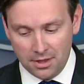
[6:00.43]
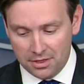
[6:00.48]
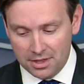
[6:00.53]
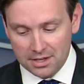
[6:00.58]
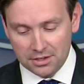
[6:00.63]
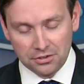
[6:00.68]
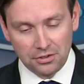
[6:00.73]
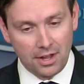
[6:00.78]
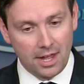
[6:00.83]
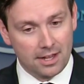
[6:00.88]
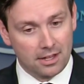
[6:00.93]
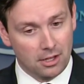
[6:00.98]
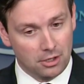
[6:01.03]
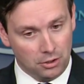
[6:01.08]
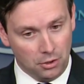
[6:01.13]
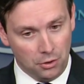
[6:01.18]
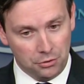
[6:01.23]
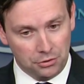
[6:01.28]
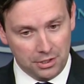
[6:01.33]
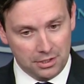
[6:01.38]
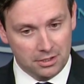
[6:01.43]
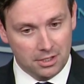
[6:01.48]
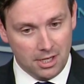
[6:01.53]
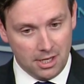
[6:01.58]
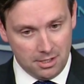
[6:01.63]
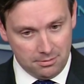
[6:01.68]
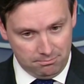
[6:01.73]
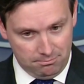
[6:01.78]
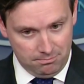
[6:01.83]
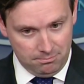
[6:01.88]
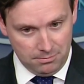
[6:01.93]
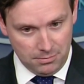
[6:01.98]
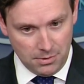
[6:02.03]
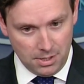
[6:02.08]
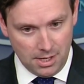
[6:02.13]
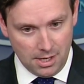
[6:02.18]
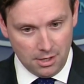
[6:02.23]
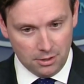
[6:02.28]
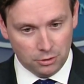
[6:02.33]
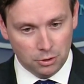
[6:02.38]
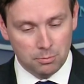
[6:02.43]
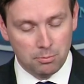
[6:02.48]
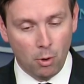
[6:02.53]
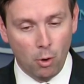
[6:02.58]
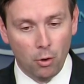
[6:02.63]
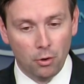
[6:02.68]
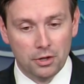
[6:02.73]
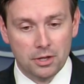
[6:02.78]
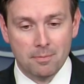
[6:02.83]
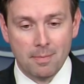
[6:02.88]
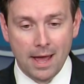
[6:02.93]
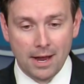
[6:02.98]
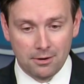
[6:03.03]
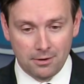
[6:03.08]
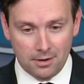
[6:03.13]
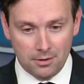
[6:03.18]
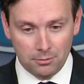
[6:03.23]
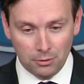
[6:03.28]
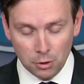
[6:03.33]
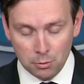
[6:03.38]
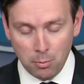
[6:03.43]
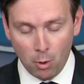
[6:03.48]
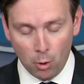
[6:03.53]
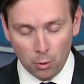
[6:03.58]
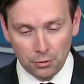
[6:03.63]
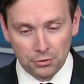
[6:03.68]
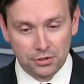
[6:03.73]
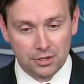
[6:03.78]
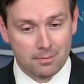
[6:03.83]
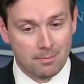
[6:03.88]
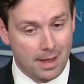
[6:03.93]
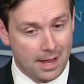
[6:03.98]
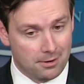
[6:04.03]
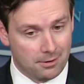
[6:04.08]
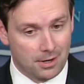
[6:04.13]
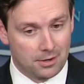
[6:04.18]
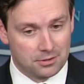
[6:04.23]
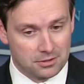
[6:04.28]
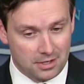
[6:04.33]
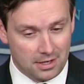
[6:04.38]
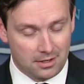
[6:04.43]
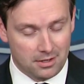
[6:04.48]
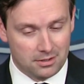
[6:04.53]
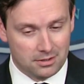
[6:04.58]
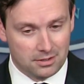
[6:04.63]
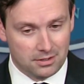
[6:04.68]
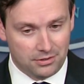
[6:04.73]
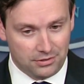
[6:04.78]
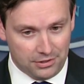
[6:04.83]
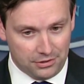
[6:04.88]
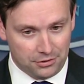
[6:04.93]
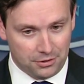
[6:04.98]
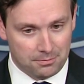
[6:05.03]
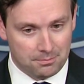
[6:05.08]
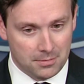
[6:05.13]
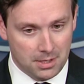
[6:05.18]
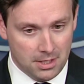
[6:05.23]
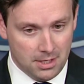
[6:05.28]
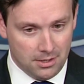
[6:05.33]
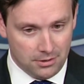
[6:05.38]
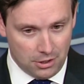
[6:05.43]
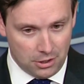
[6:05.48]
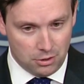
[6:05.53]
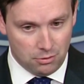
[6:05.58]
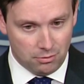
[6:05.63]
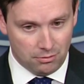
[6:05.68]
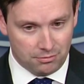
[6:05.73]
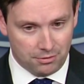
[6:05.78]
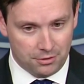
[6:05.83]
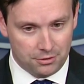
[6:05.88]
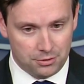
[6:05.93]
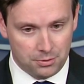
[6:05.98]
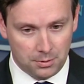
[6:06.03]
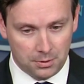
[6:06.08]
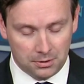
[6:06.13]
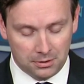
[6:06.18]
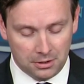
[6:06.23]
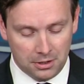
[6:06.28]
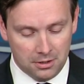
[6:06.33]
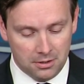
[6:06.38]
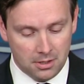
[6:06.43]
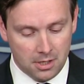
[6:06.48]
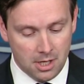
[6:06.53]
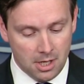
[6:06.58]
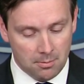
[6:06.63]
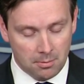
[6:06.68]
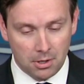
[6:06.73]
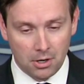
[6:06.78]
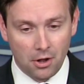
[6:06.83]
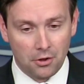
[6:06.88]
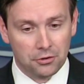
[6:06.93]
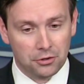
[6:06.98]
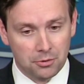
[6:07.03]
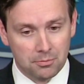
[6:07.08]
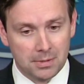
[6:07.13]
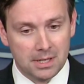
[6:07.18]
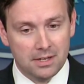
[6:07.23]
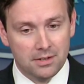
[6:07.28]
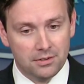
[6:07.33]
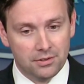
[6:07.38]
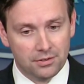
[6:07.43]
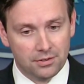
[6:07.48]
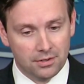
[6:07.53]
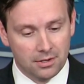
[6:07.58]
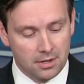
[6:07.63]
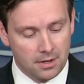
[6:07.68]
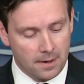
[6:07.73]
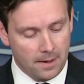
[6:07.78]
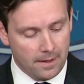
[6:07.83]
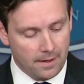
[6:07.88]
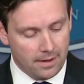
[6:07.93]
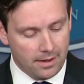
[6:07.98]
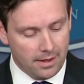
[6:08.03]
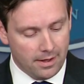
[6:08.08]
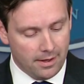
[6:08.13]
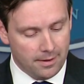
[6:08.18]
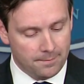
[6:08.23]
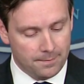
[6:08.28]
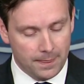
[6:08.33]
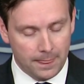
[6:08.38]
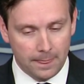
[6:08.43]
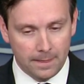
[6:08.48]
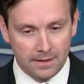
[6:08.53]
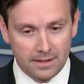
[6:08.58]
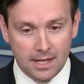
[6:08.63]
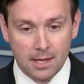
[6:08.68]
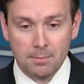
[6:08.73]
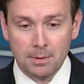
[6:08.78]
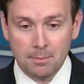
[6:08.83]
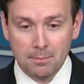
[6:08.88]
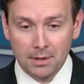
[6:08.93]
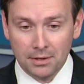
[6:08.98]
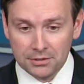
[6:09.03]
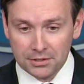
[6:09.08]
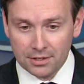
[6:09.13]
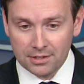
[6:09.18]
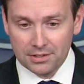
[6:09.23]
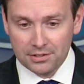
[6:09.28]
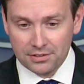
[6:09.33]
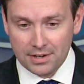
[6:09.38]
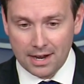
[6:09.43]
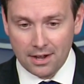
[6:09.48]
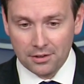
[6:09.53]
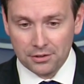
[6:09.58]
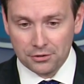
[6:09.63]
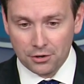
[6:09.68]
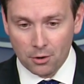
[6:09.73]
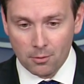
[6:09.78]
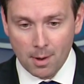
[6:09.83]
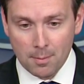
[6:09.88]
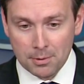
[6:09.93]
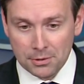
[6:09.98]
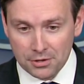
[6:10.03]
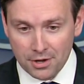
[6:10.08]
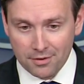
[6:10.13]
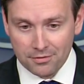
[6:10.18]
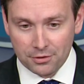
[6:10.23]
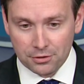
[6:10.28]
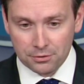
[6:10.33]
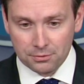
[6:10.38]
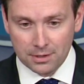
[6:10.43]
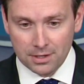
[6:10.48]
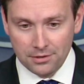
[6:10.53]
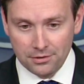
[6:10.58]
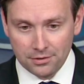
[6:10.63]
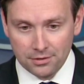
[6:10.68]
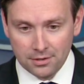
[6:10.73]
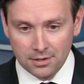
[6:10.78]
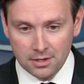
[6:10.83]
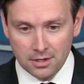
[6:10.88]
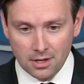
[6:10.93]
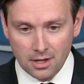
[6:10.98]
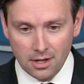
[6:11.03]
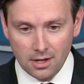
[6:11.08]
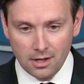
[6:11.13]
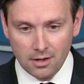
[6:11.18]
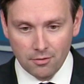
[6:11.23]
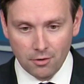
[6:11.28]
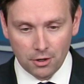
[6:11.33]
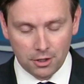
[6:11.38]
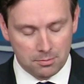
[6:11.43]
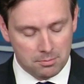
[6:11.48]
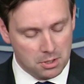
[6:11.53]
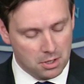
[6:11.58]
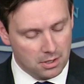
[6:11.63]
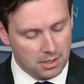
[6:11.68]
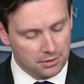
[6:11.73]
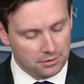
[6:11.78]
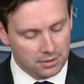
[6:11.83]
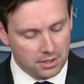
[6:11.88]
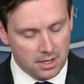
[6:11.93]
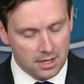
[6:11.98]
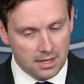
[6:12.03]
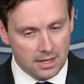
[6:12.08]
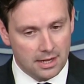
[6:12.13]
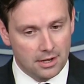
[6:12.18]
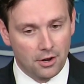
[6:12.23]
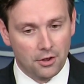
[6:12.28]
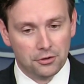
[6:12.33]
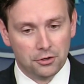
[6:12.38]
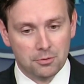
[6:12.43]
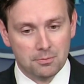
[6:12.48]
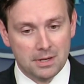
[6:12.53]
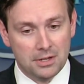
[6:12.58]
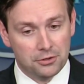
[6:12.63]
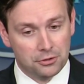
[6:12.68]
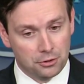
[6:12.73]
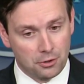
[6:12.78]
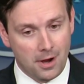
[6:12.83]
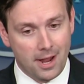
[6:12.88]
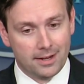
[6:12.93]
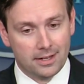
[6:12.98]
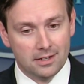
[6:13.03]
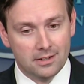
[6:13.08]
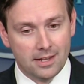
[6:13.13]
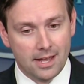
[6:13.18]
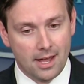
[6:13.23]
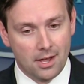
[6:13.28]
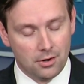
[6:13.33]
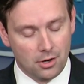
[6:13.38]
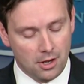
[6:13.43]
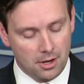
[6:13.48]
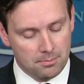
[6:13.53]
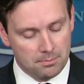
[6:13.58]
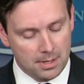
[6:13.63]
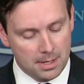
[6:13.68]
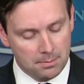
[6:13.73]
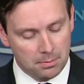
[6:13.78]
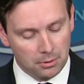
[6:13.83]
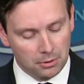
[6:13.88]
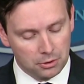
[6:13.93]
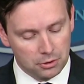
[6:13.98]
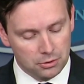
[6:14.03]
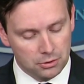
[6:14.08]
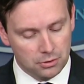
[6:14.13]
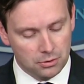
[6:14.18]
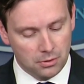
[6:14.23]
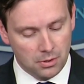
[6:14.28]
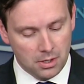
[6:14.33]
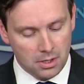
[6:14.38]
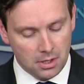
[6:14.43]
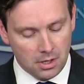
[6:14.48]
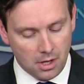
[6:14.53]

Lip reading: things like closing the loopholes in the background check system that you referred to earlier. But it also means keeping military-style assault weapons off the streets of our communities. It also means cracking down on people who